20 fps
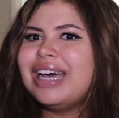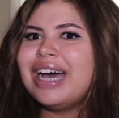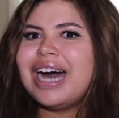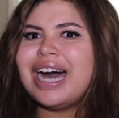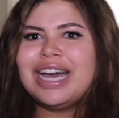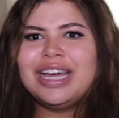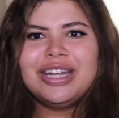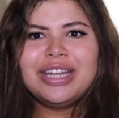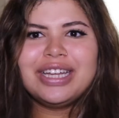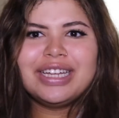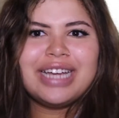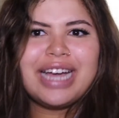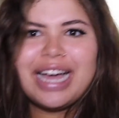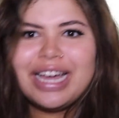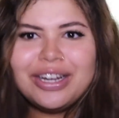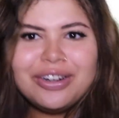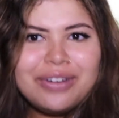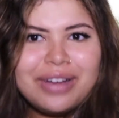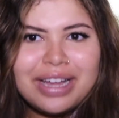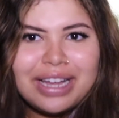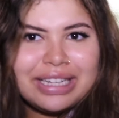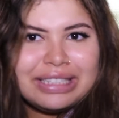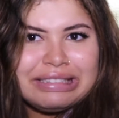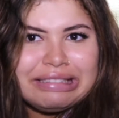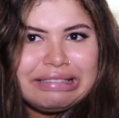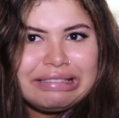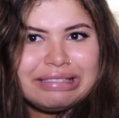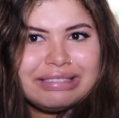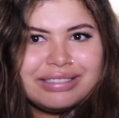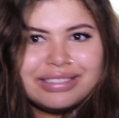I
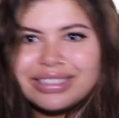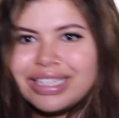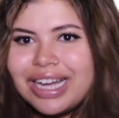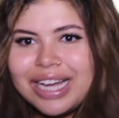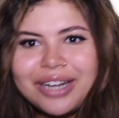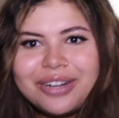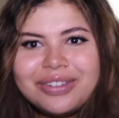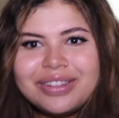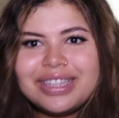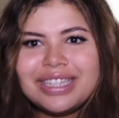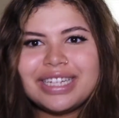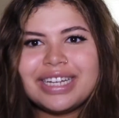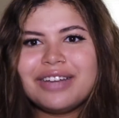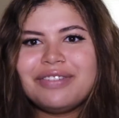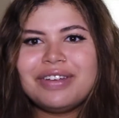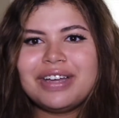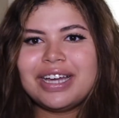don't think I've